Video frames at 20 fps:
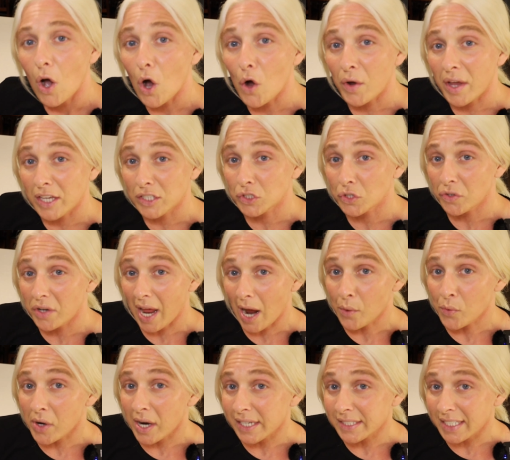Okay, so
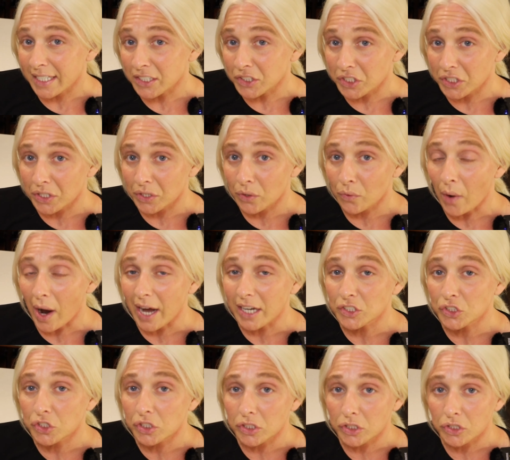now we're on day 2.
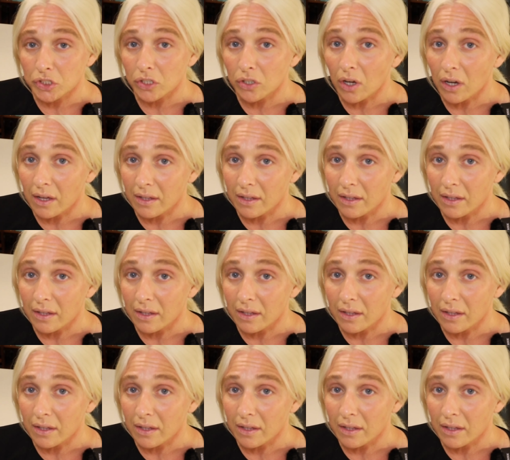I just took